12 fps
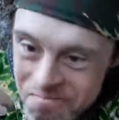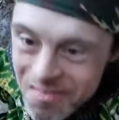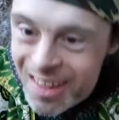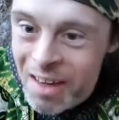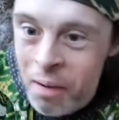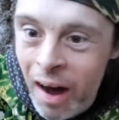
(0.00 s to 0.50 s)

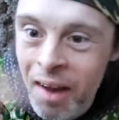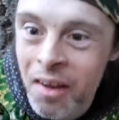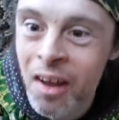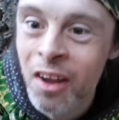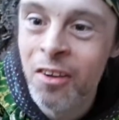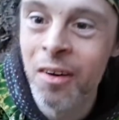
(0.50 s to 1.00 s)
Keep on
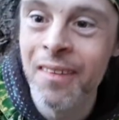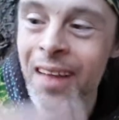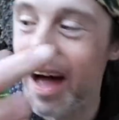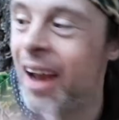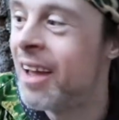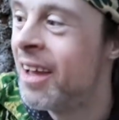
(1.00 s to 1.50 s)
doing
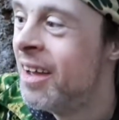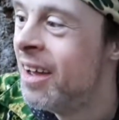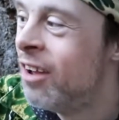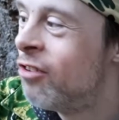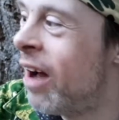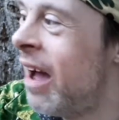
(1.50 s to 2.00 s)
that.
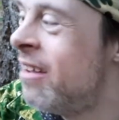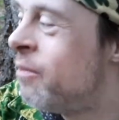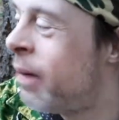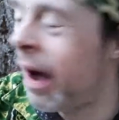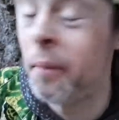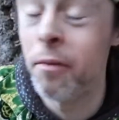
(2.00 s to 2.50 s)
Try and
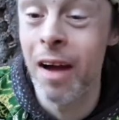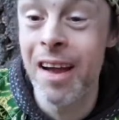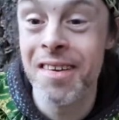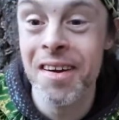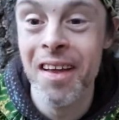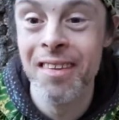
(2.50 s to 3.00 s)
pick up the
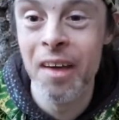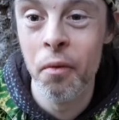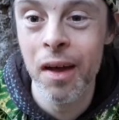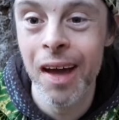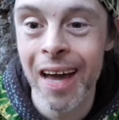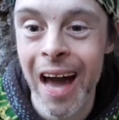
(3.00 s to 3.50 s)
rate and see what
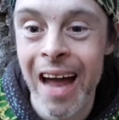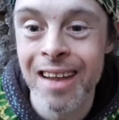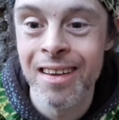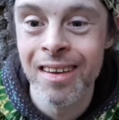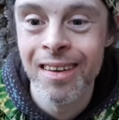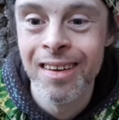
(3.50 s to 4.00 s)
you get.